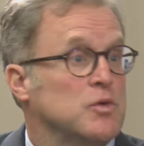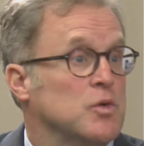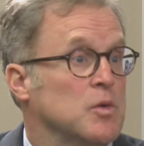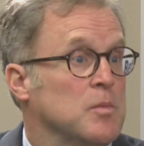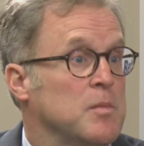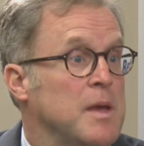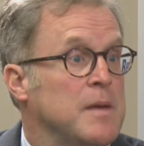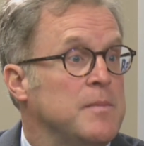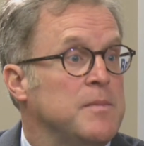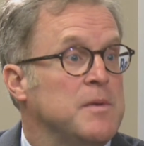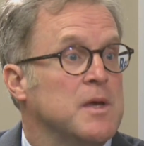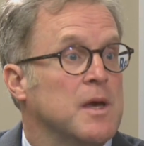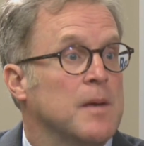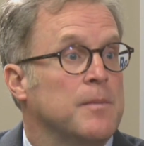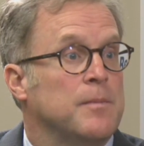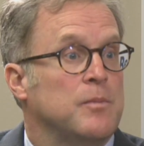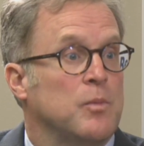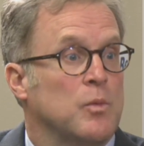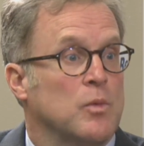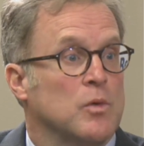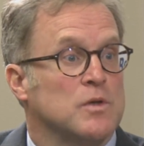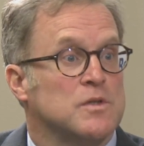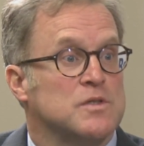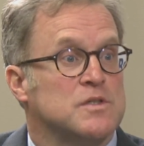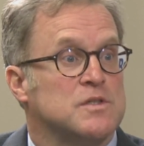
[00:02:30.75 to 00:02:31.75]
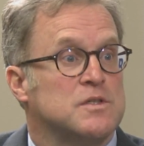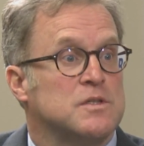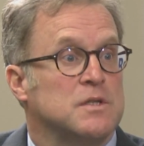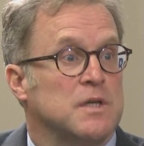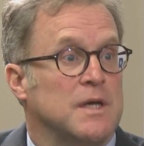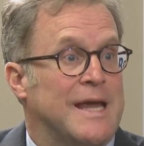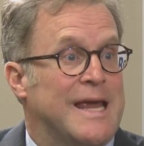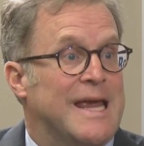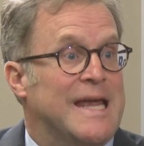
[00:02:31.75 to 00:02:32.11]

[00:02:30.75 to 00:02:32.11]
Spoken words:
or maybe upwards to